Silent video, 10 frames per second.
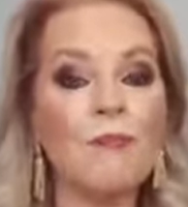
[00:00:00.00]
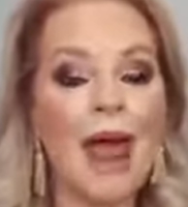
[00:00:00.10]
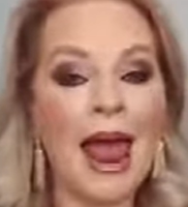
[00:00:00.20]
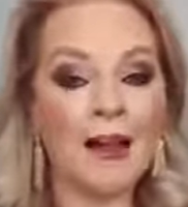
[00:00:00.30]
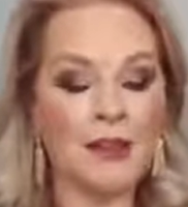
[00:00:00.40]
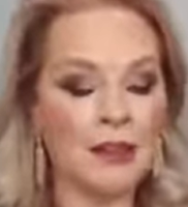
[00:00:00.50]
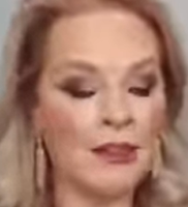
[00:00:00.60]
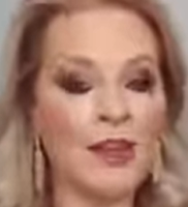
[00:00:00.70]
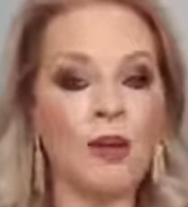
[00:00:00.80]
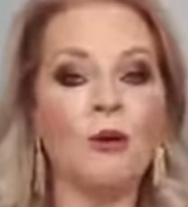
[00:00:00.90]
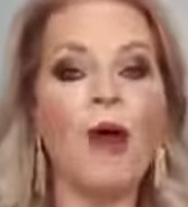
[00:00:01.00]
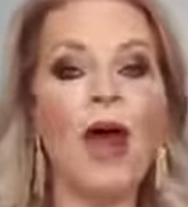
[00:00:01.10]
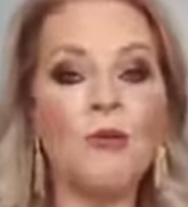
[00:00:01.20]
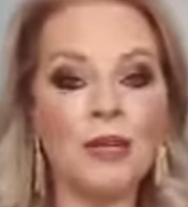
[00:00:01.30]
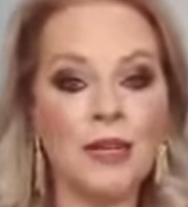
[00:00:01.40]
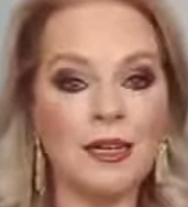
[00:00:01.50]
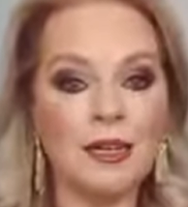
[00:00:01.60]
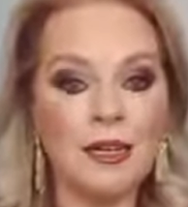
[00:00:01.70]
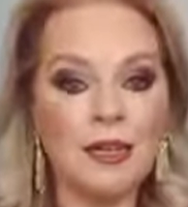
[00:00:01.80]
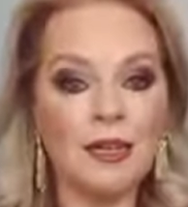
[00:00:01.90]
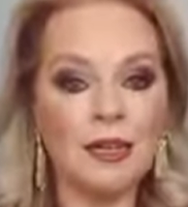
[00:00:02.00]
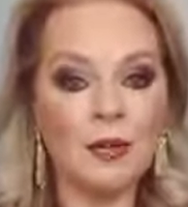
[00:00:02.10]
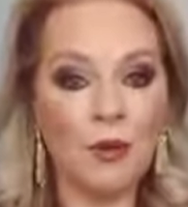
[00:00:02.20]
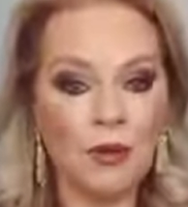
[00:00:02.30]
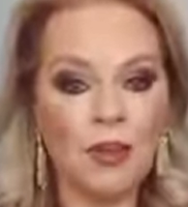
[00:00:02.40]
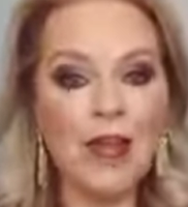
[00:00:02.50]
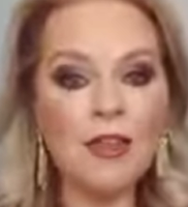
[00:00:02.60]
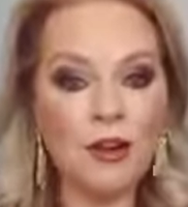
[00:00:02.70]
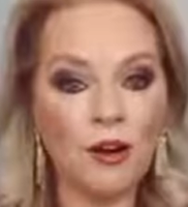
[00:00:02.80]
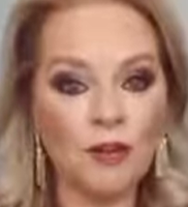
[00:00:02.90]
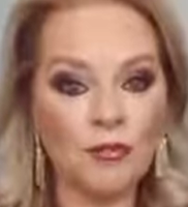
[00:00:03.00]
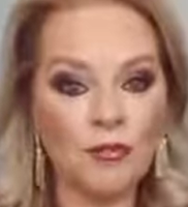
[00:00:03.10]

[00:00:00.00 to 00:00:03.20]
balanced and grounded with nature,